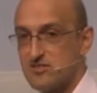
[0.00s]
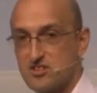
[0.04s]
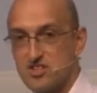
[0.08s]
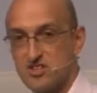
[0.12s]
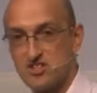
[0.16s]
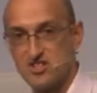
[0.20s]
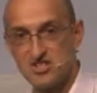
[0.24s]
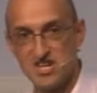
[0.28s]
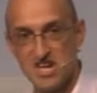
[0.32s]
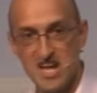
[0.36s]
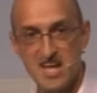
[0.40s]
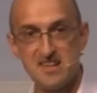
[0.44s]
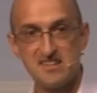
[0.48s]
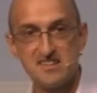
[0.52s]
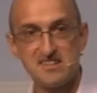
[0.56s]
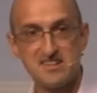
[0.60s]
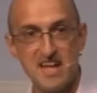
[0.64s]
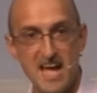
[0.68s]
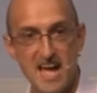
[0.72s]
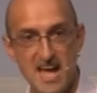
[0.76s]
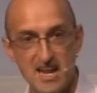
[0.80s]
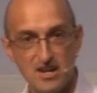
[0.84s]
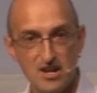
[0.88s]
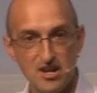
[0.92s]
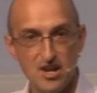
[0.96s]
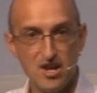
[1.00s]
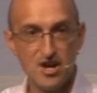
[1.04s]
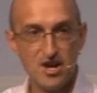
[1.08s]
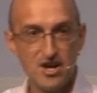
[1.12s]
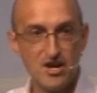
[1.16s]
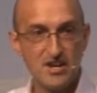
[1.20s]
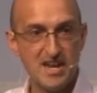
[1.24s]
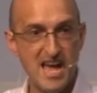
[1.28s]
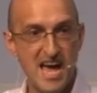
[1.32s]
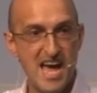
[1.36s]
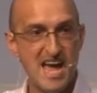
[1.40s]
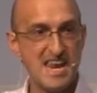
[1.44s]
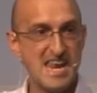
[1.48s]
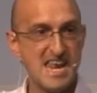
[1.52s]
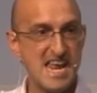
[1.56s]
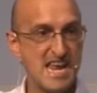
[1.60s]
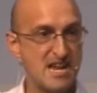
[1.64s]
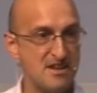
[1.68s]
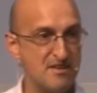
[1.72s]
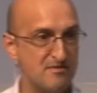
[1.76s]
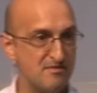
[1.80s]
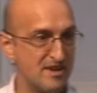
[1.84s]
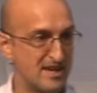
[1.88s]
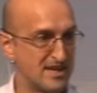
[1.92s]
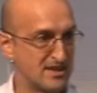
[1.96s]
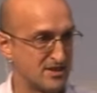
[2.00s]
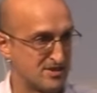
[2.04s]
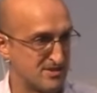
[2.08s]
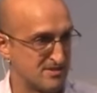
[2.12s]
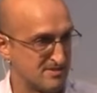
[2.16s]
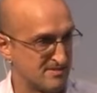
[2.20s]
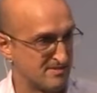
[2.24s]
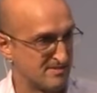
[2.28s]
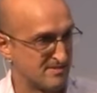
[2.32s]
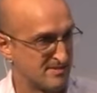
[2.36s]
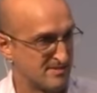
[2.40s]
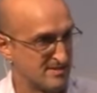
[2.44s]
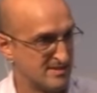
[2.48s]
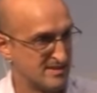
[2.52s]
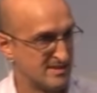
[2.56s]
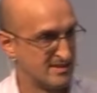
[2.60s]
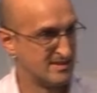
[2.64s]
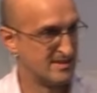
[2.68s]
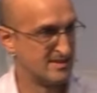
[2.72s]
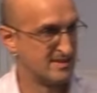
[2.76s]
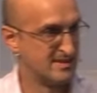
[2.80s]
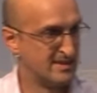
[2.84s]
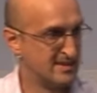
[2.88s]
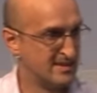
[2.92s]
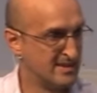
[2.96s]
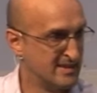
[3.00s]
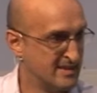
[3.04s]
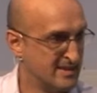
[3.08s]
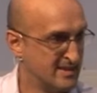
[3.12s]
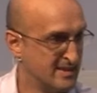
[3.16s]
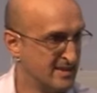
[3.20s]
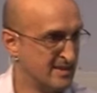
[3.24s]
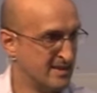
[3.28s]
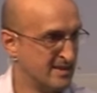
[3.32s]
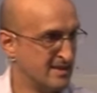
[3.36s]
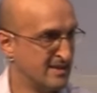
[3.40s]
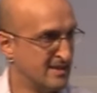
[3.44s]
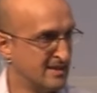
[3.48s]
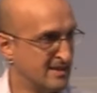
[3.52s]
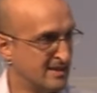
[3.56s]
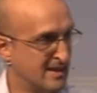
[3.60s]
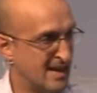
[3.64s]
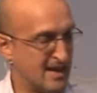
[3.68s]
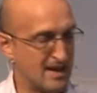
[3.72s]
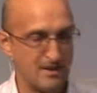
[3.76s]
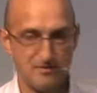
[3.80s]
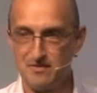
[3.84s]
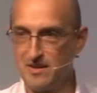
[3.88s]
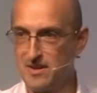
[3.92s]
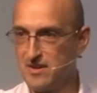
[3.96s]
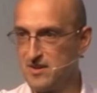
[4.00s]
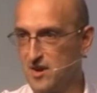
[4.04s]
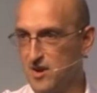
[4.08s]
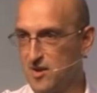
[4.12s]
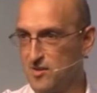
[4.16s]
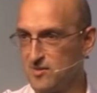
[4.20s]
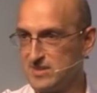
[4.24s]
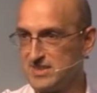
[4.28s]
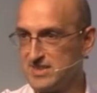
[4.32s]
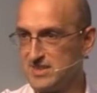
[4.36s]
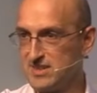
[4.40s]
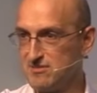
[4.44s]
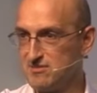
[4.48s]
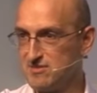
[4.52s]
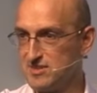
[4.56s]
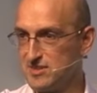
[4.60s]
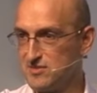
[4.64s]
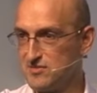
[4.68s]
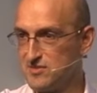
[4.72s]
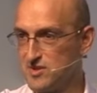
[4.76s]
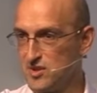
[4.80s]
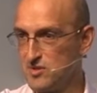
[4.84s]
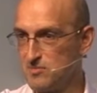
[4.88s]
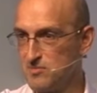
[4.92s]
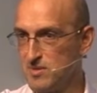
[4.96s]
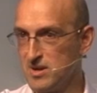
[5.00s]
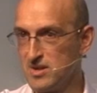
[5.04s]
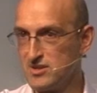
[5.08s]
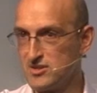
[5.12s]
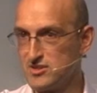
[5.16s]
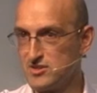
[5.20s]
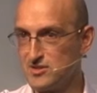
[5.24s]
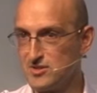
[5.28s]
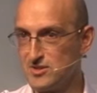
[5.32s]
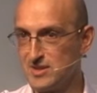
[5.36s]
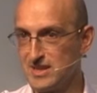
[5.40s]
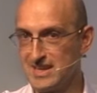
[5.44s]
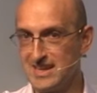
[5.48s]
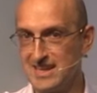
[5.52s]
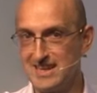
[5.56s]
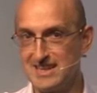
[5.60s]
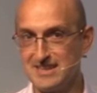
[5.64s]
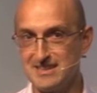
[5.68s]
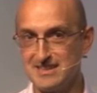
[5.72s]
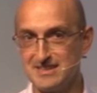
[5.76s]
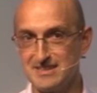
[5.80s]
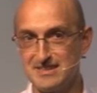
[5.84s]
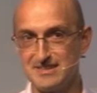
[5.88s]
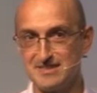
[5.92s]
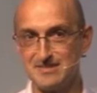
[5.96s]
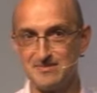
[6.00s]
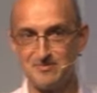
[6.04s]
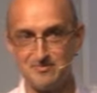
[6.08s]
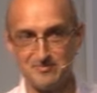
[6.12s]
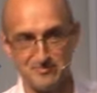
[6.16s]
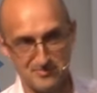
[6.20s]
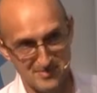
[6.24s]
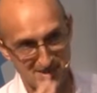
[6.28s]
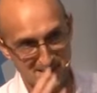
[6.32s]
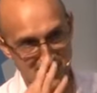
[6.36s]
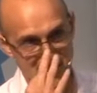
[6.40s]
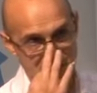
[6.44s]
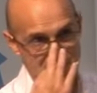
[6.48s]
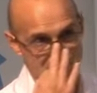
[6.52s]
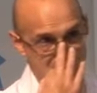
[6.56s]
to test and learn and innovate. And he found a whole series of new marginal gains. And